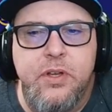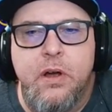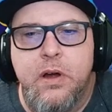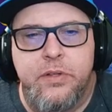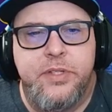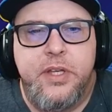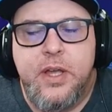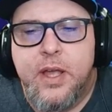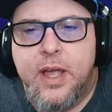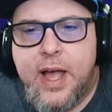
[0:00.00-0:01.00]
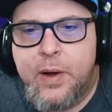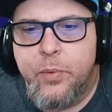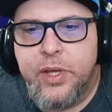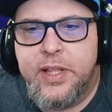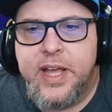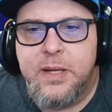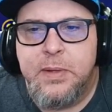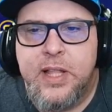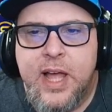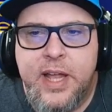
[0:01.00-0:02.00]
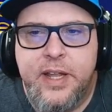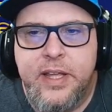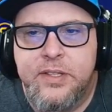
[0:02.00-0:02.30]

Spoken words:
cards. I really like him a lot.